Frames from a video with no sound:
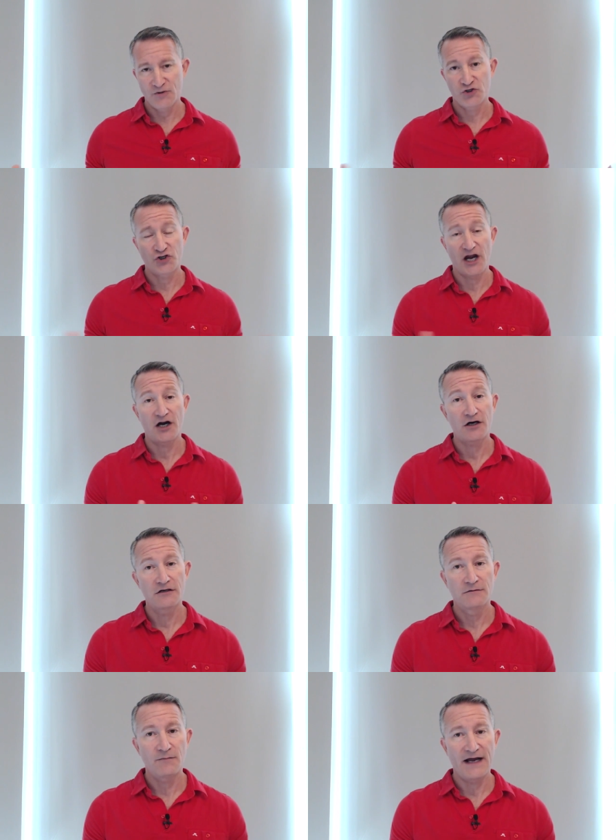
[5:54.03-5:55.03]

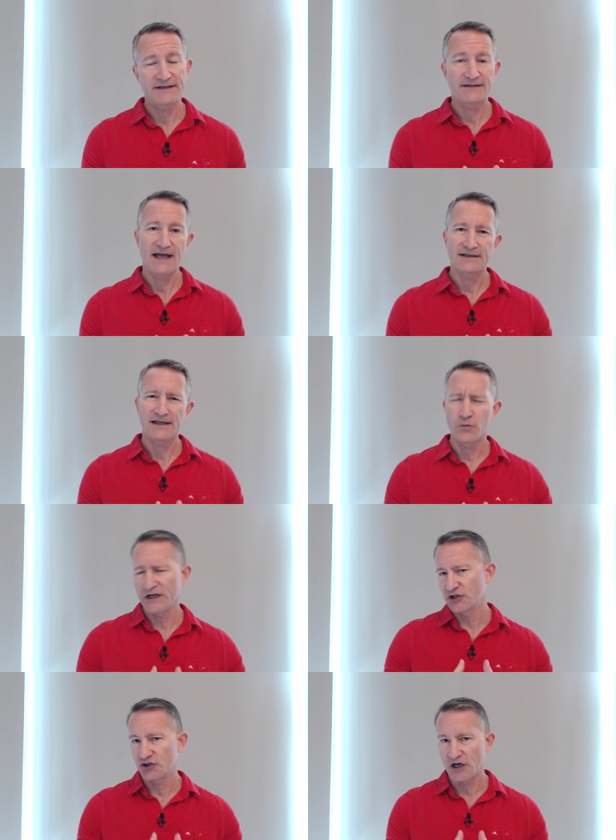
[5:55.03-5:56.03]
share mindset, like
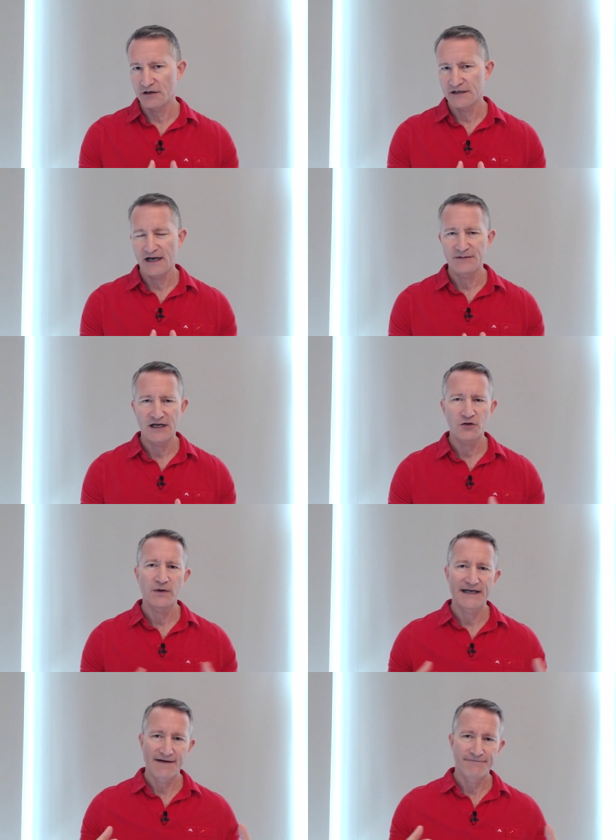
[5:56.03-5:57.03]
we could share time
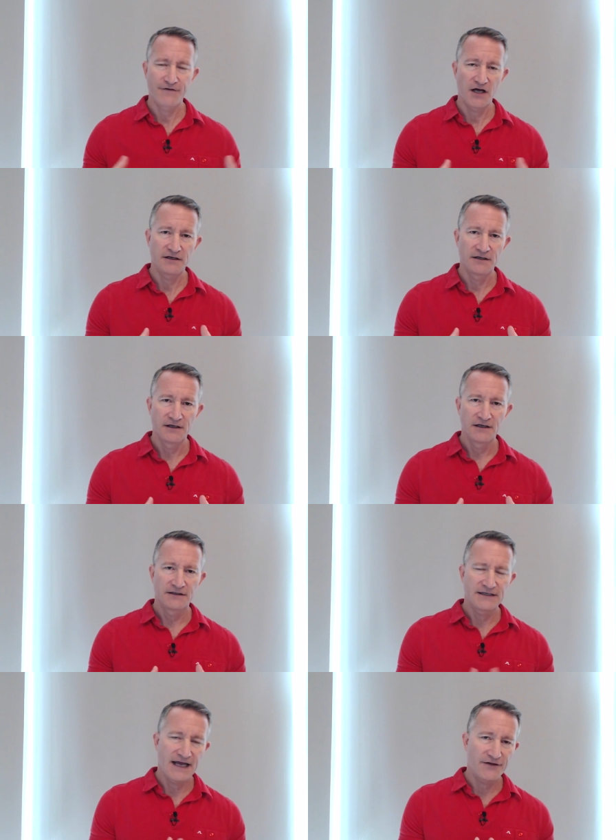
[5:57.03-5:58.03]
together, we could have fun
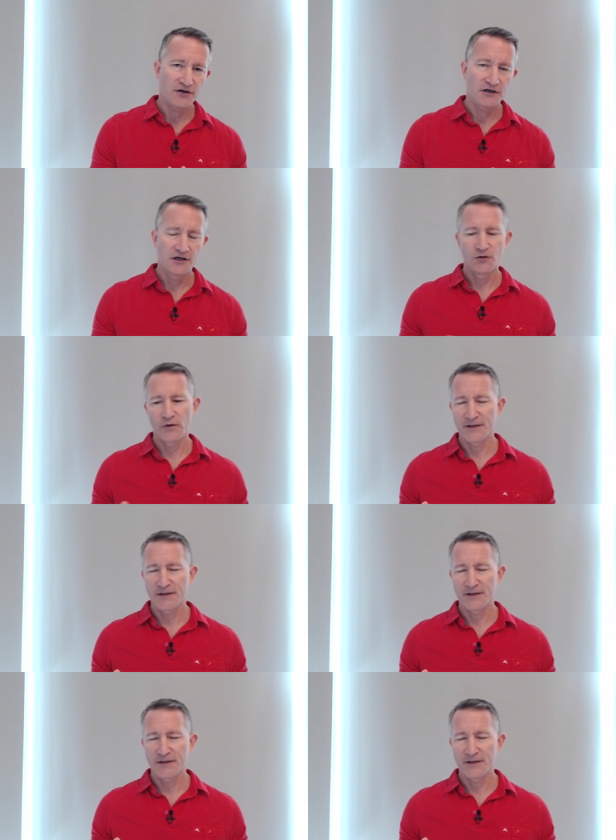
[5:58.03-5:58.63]
together,